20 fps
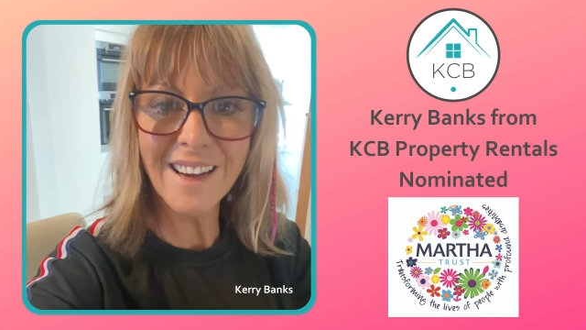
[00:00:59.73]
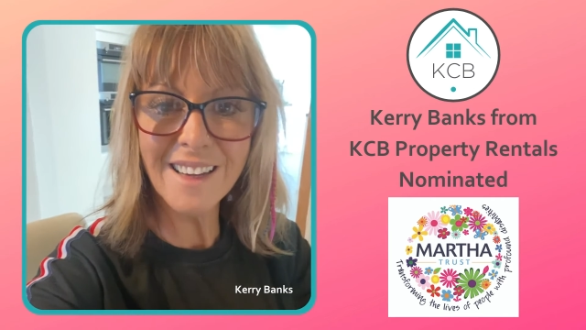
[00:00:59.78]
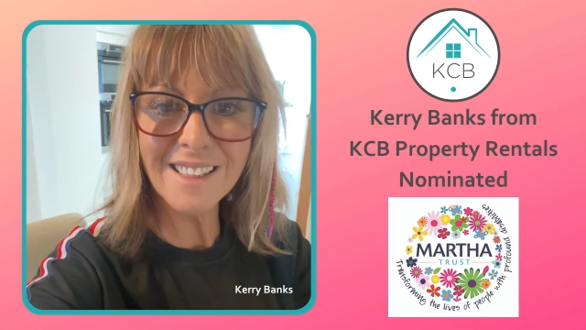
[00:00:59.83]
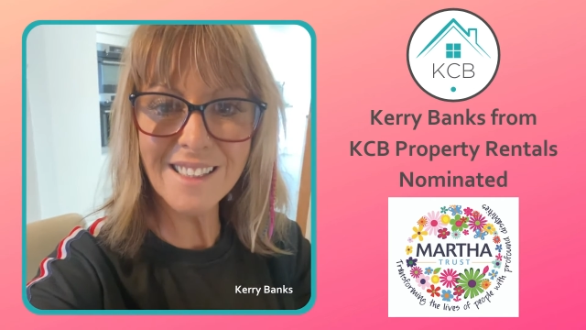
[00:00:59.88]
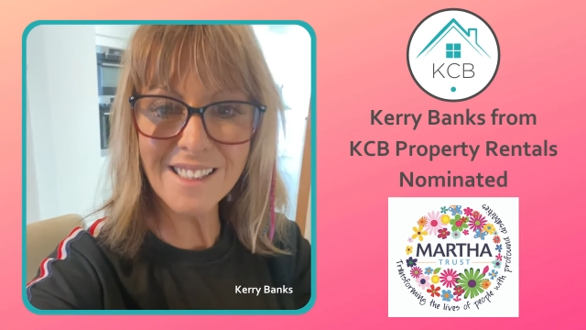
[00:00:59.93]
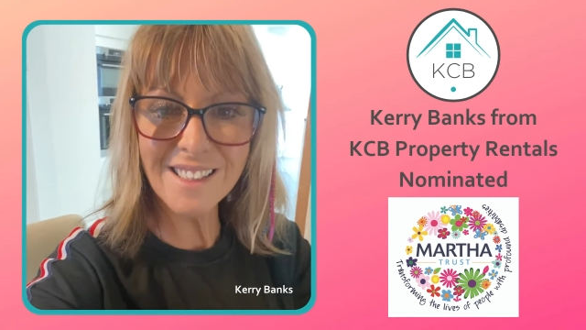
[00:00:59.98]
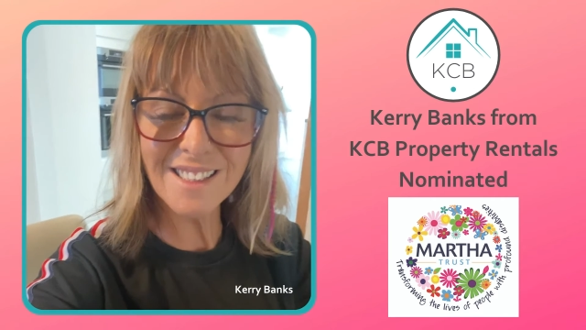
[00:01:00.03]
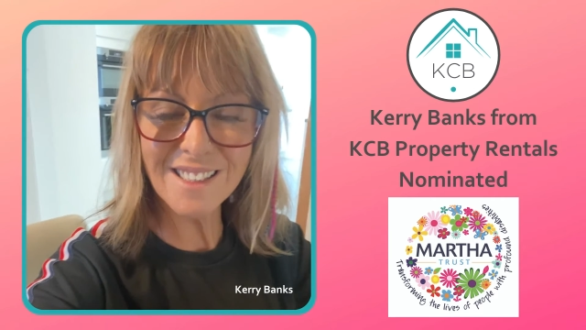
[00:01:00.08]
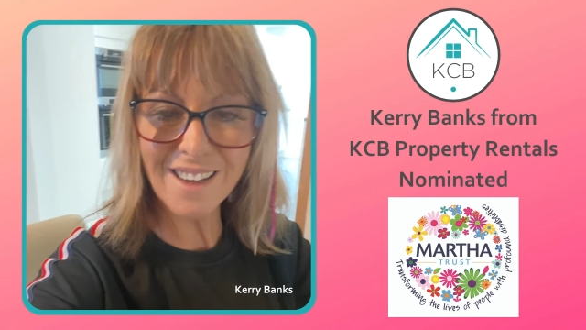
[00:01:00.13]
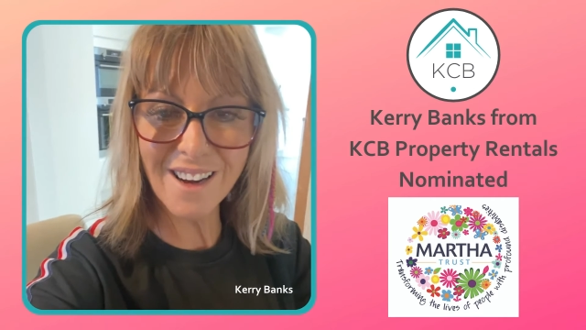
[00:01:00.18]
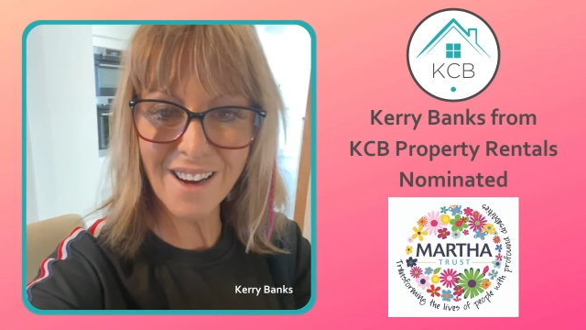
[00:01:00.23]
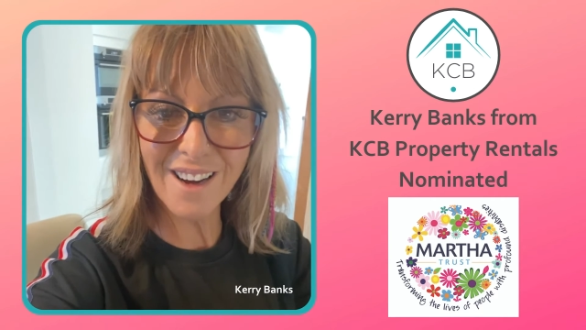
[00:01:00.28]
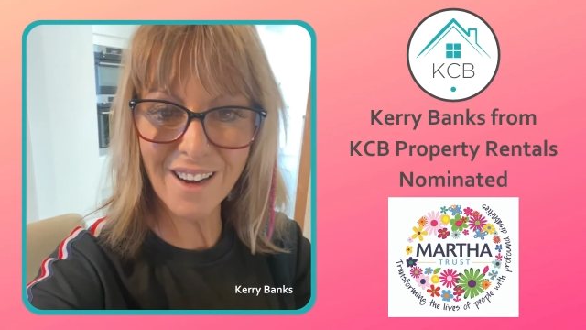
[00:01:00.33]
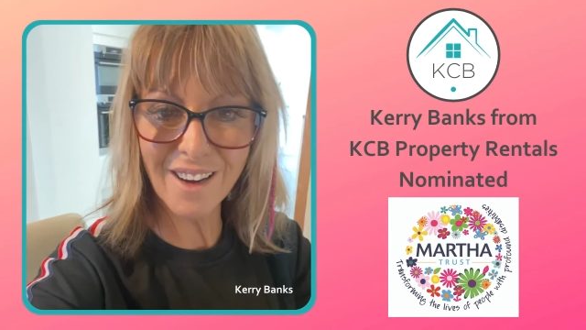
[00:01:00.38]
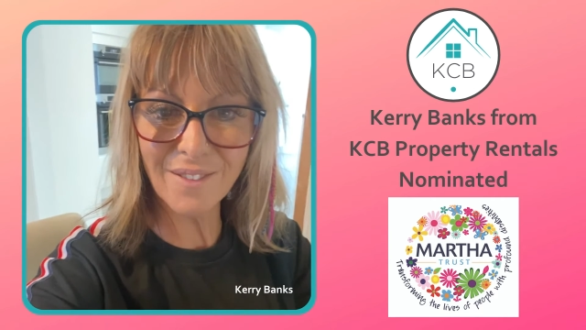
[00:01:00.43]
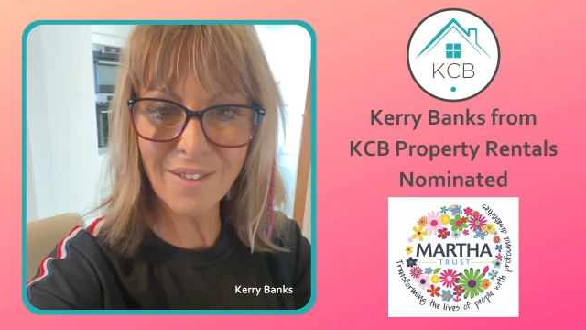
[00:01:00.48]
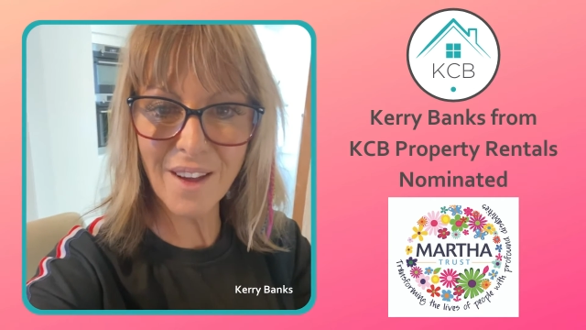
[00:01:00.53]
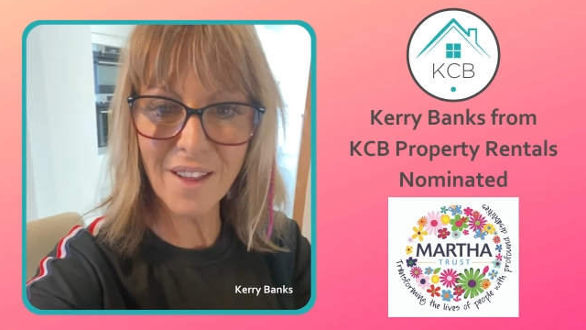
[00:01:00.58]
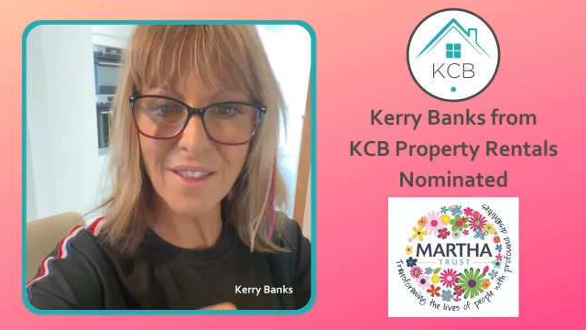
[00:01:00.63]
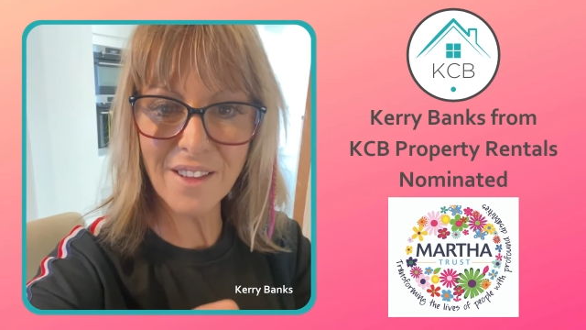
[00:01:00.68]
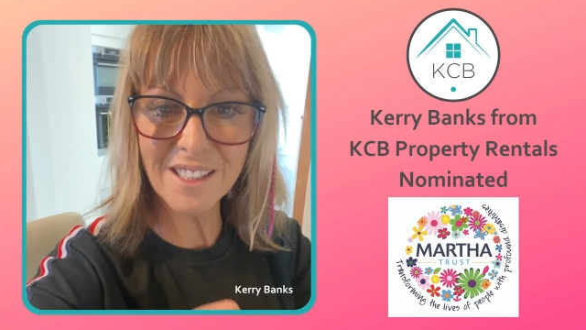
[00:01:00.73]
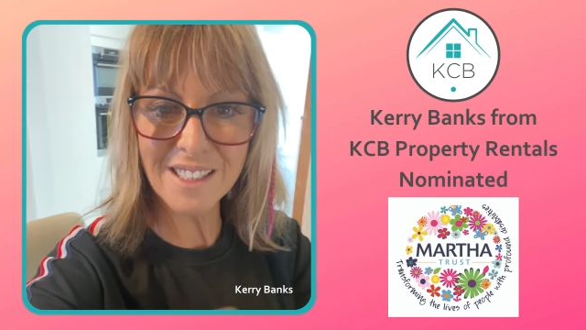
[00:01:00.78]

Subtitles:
deserve the